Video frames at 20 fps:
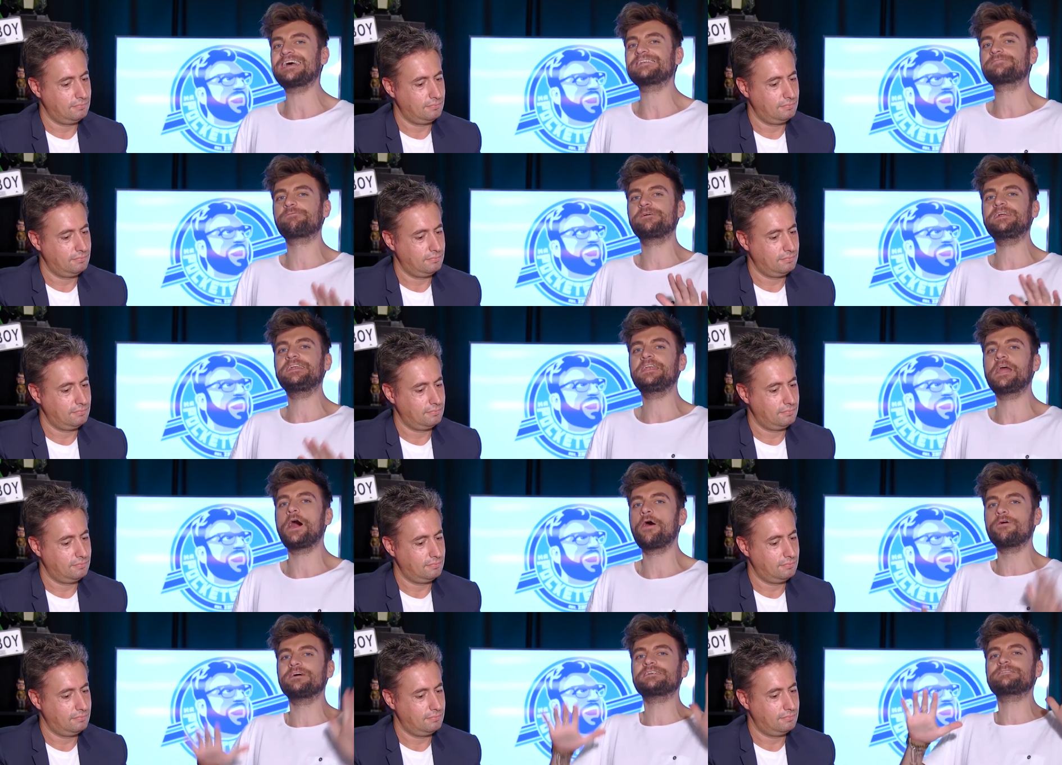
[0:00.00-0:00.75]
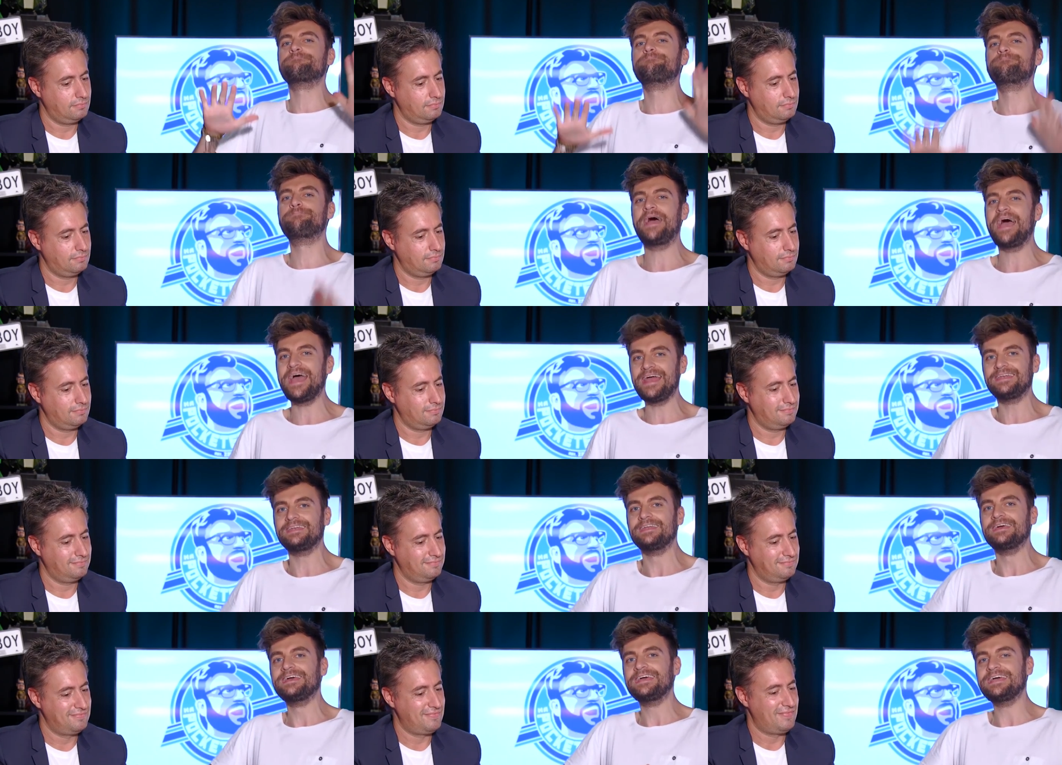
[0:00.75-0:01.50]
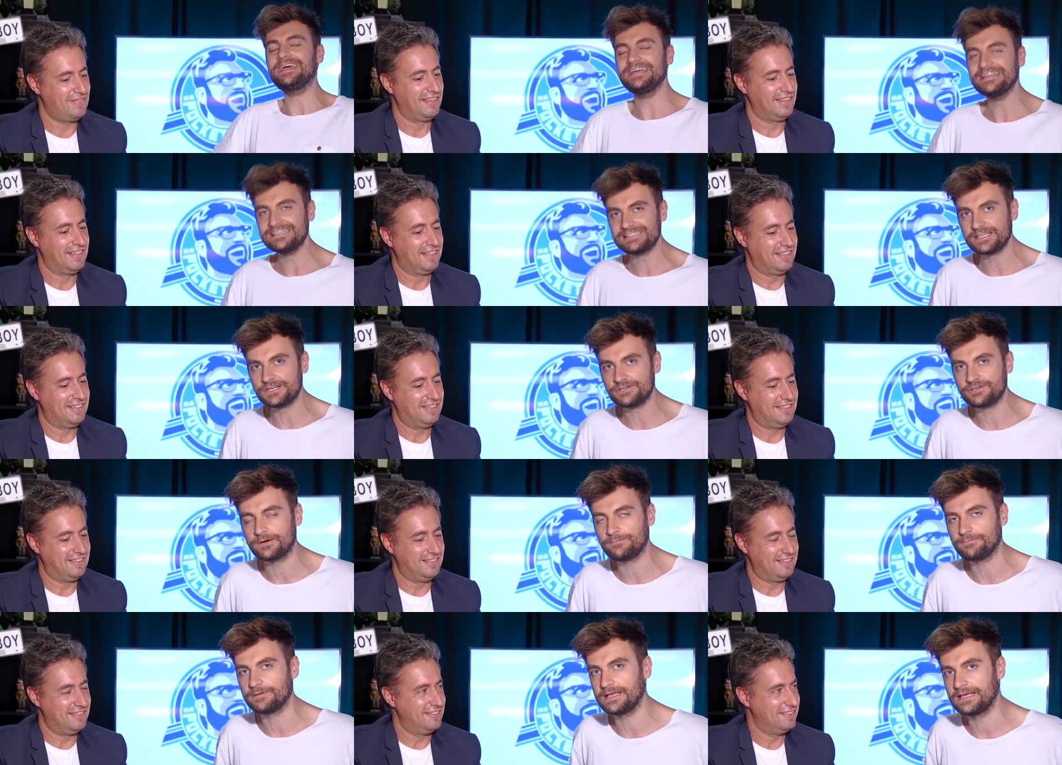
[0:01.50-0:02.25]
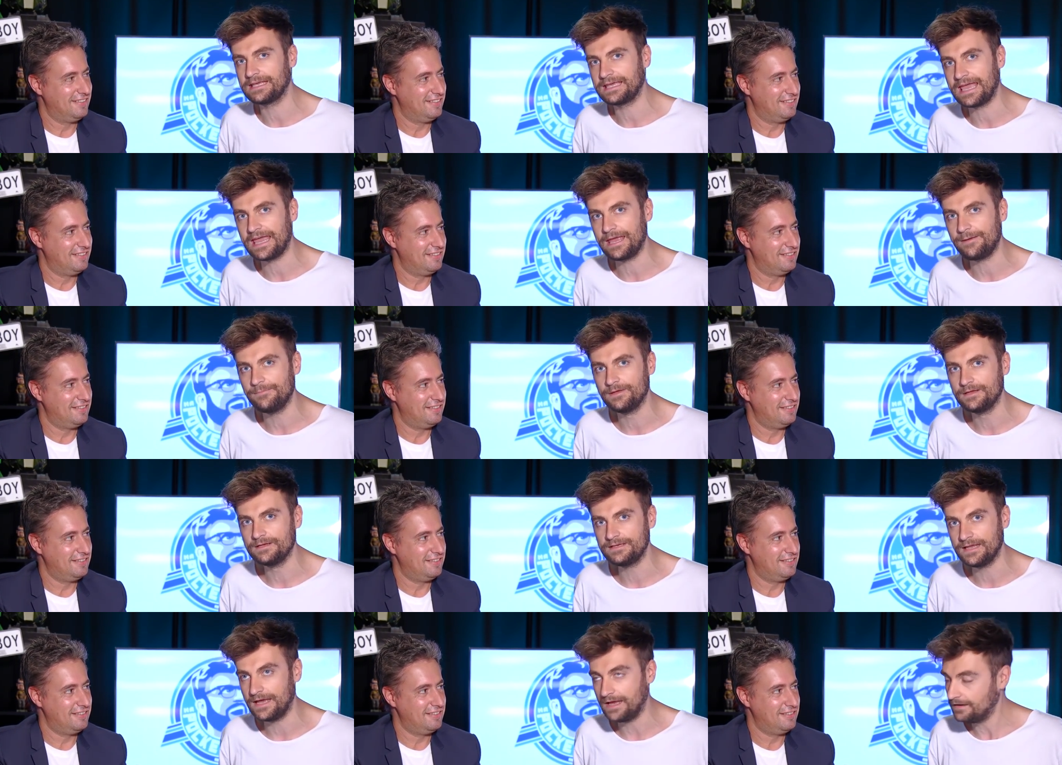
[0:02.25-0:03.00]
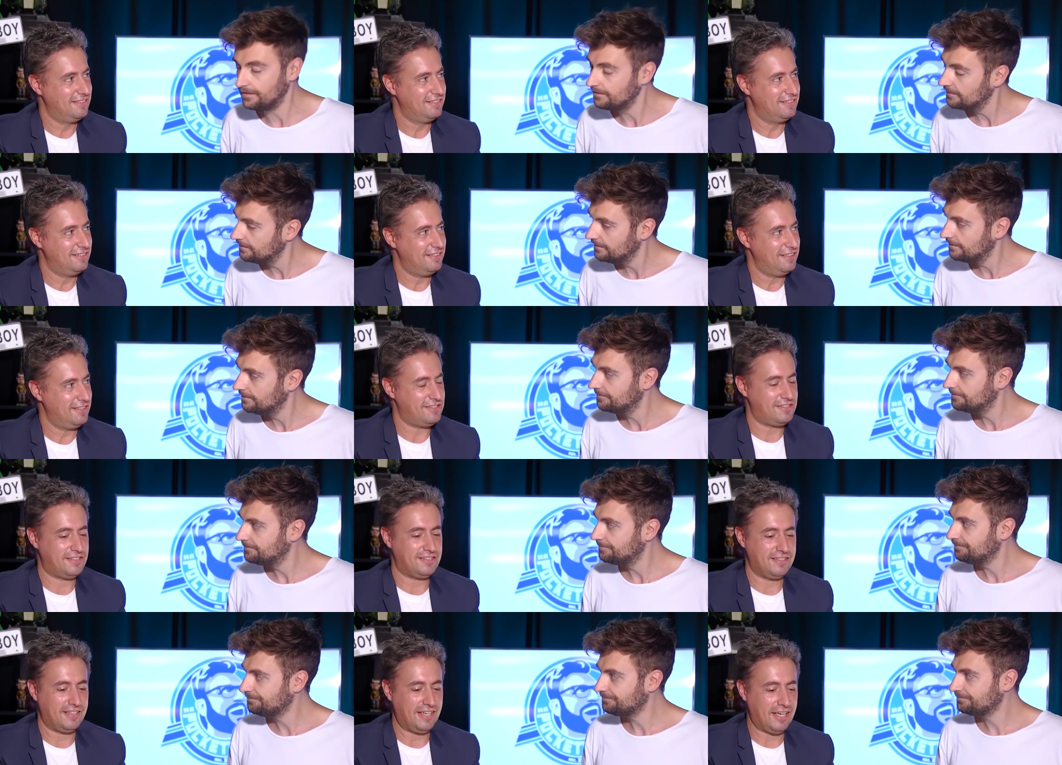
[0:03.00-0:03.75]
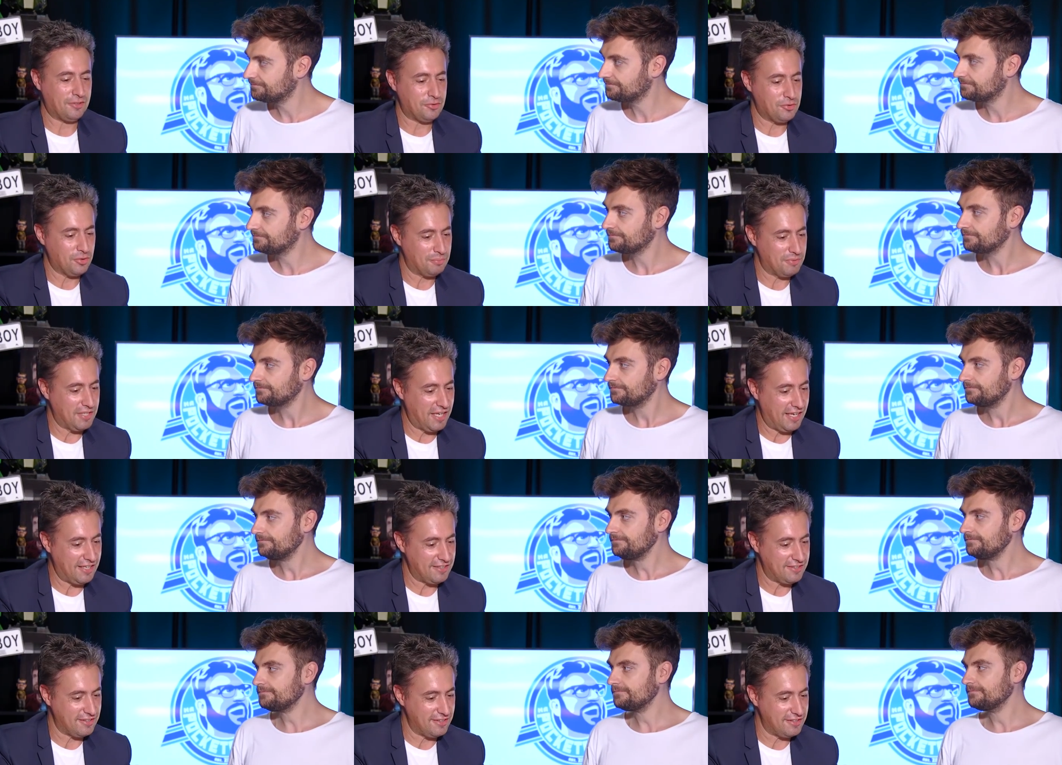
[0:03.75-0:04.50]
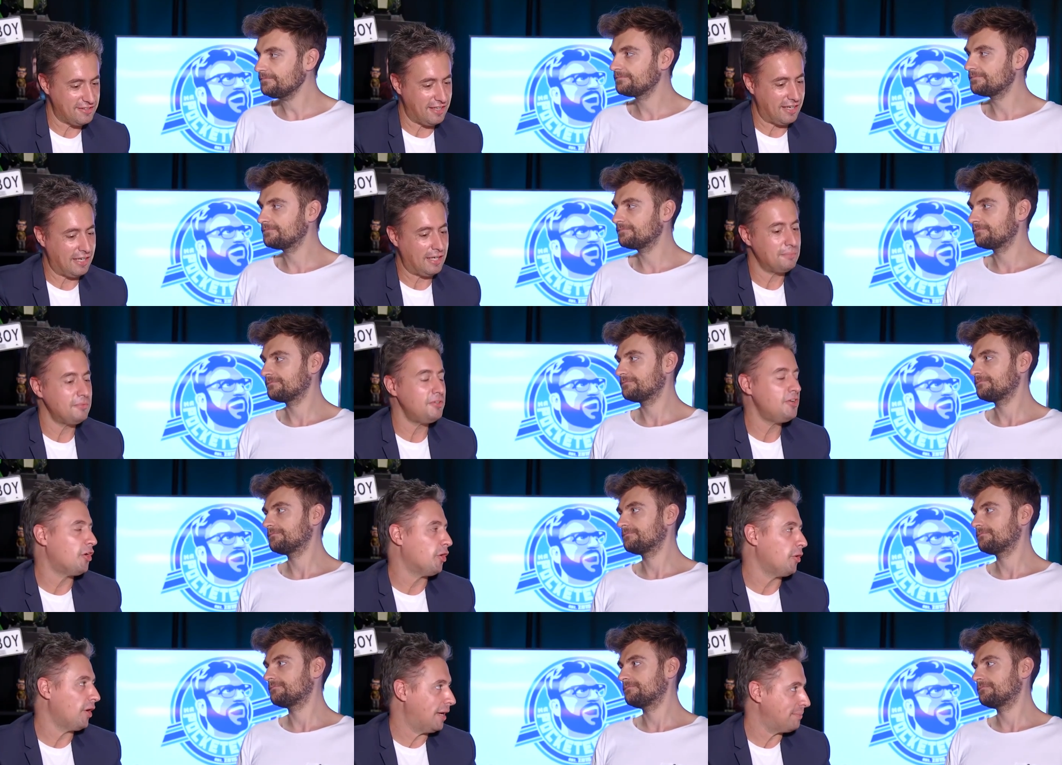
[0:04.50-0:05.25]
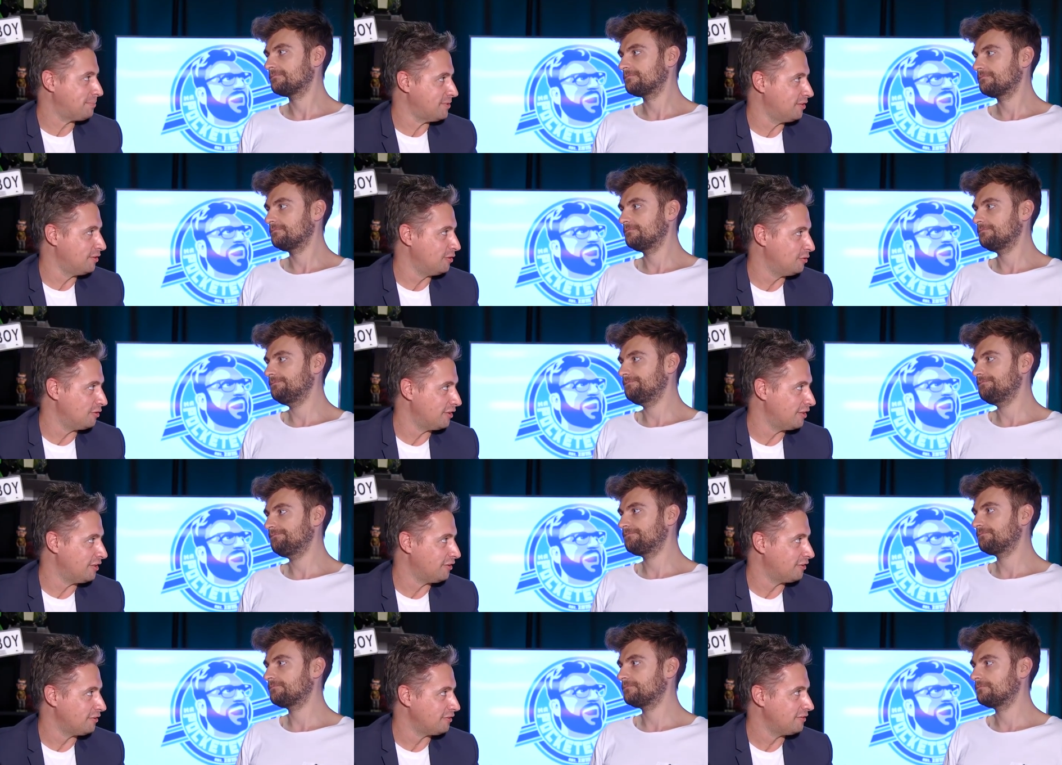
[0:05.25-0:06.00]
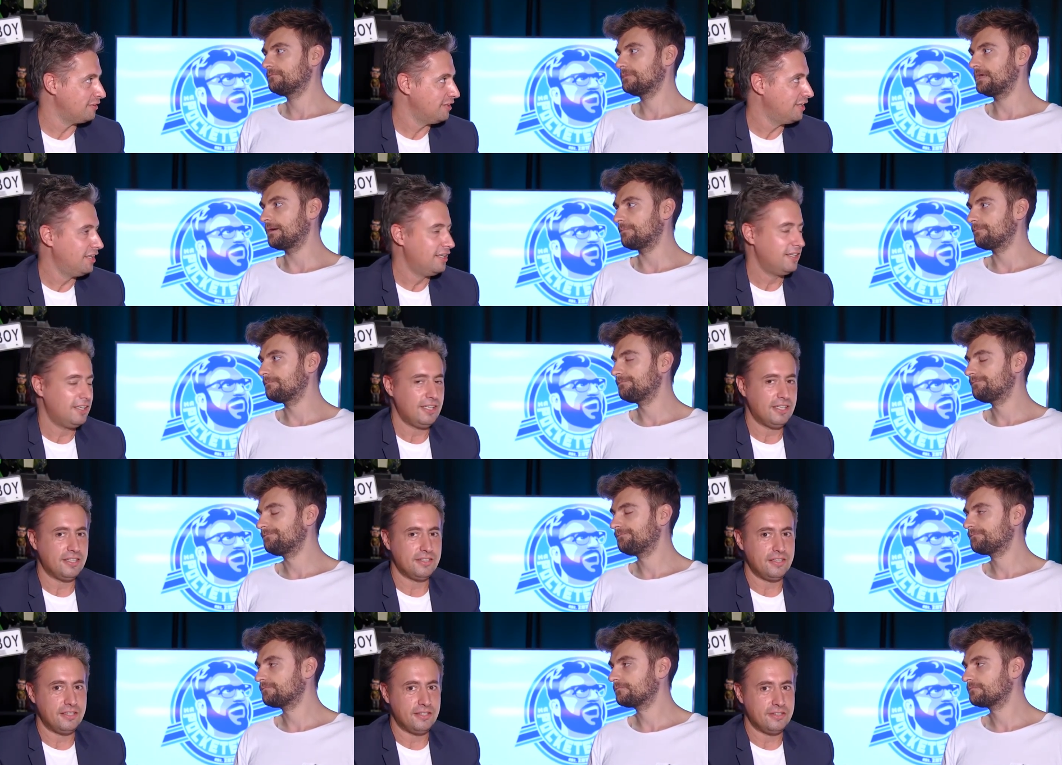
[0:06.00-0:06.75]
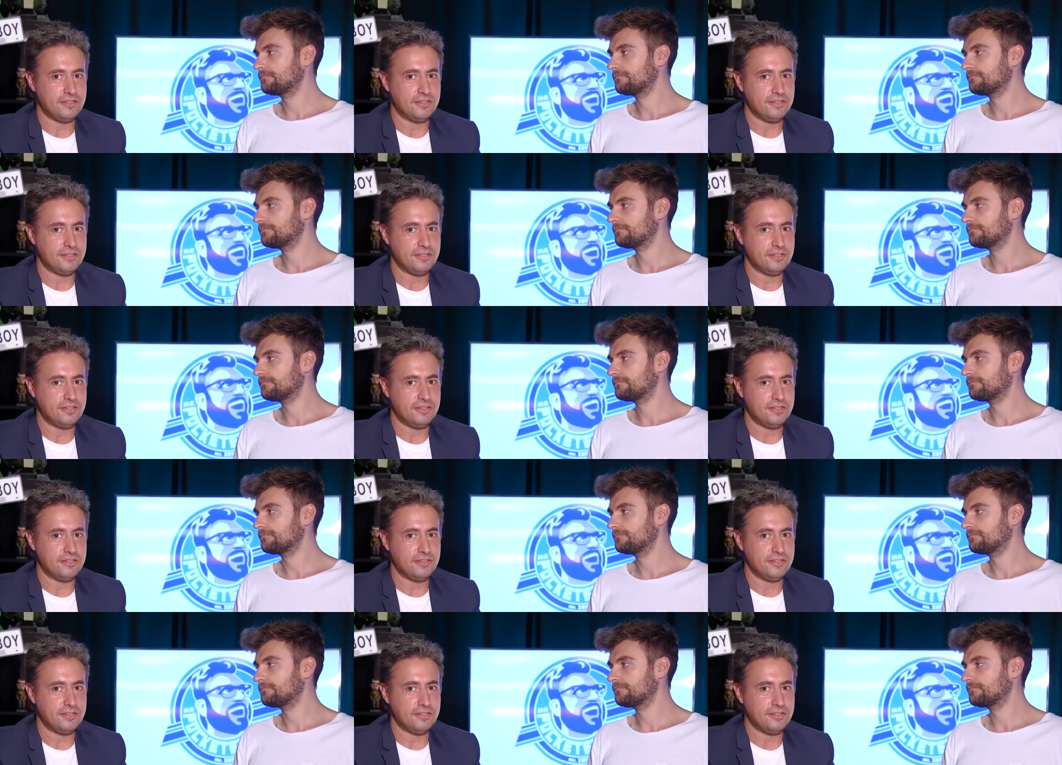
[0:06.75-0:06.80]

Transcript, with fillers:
Speaker 1: as we know it? Ben, is the AAA game dead? it's our job to answer this. Um,
Speaker 2: no, absolutely not. Yeah. It